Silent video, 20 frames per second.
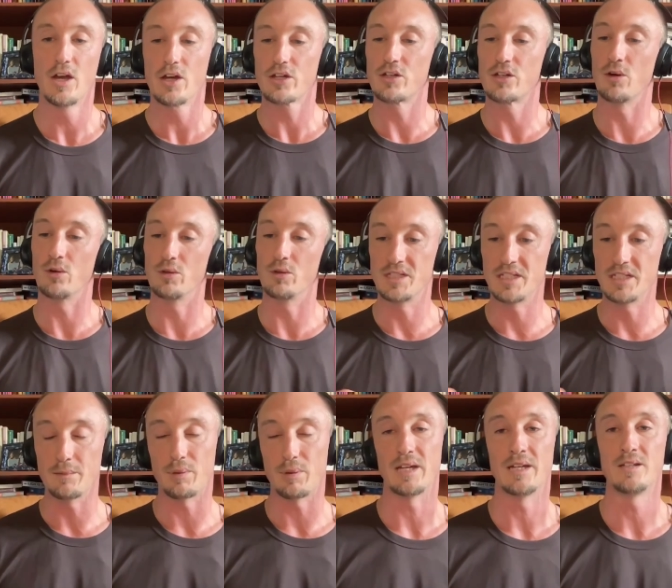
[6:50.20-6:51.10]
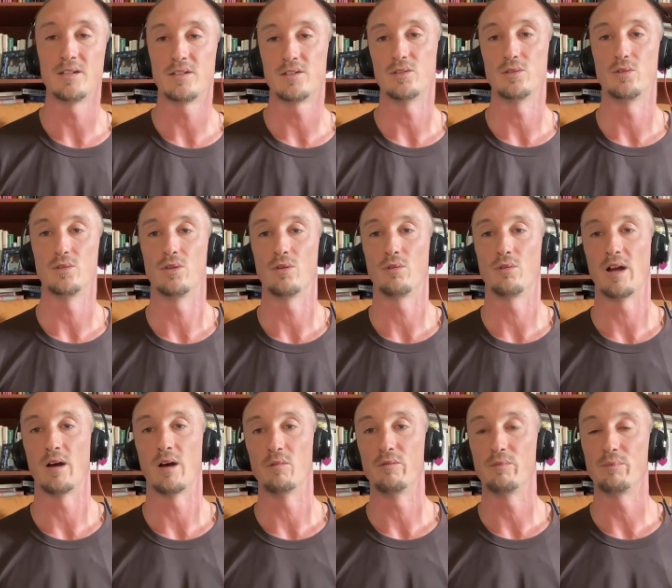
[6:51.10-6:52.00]
go deep into the
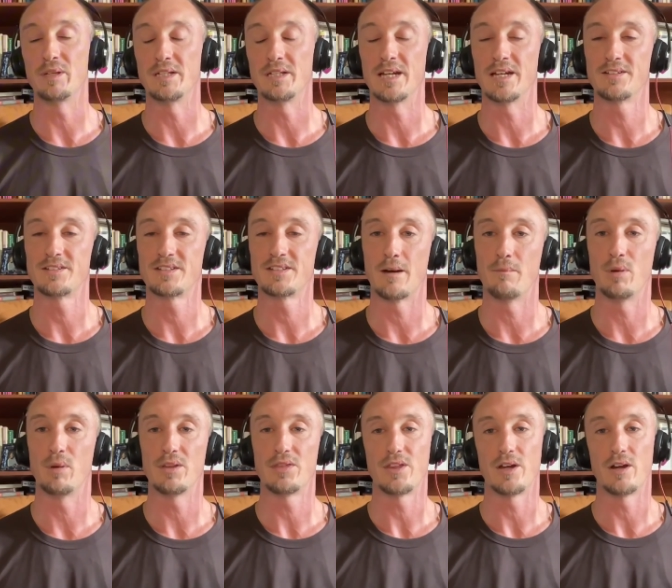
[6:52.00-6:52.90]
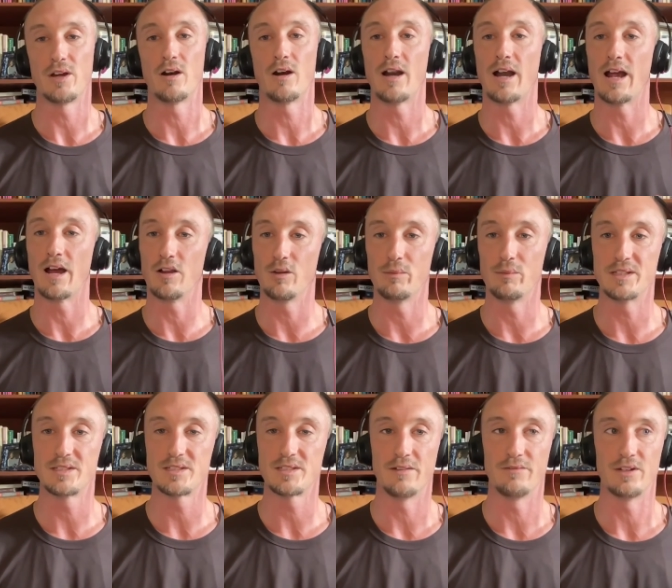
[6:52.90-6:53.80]
realm of BDSM, but there are
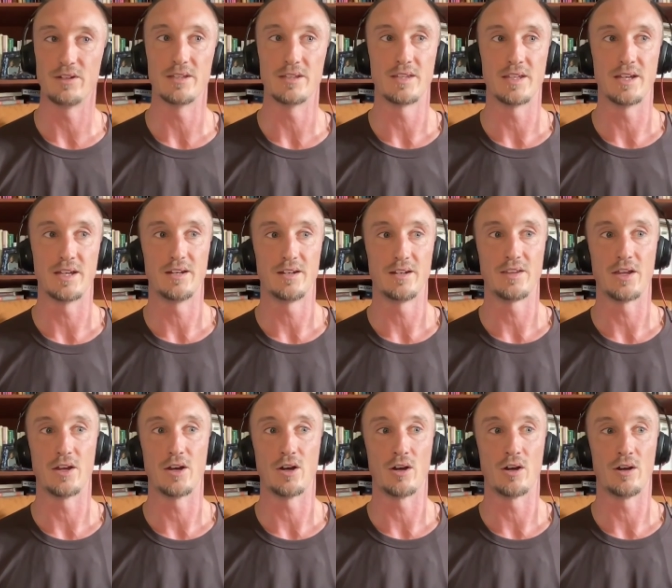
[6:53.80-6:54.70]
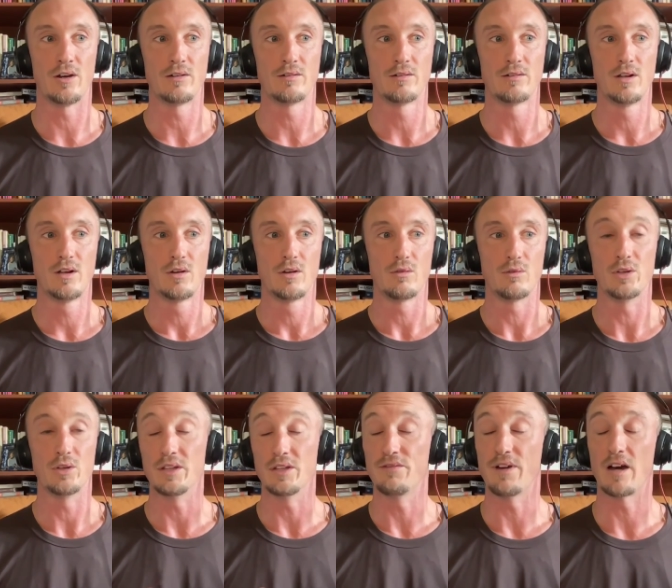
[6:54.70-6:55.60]
elements of it that are
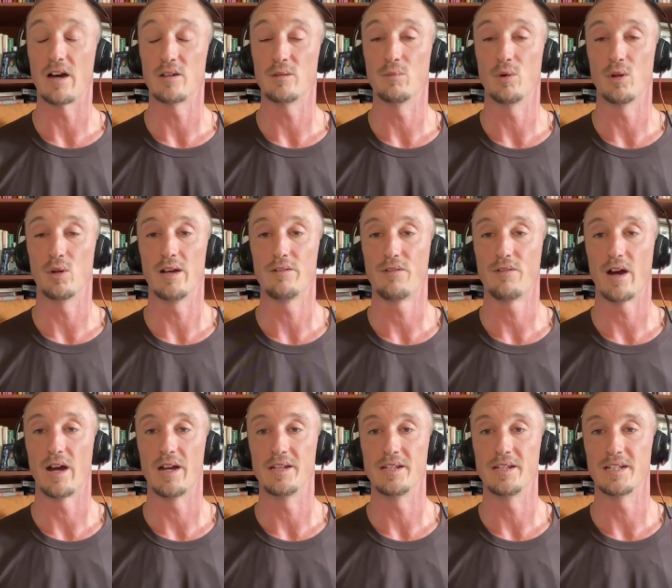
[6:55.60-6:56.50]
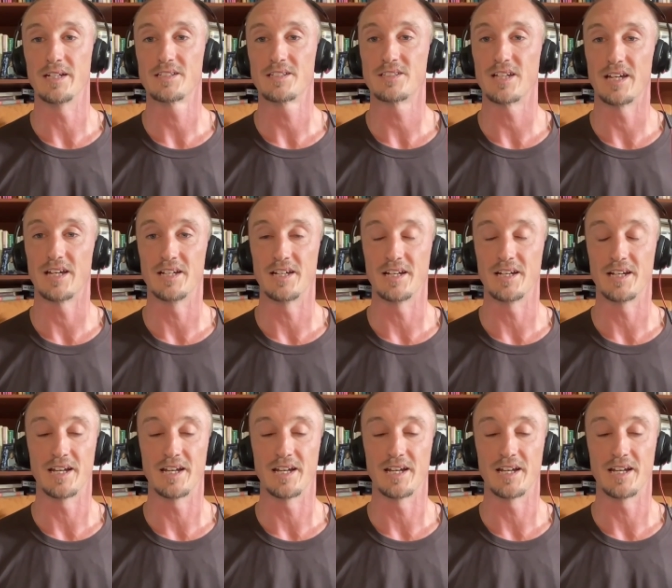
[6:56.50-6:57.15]
really valuable, I find, and exciting,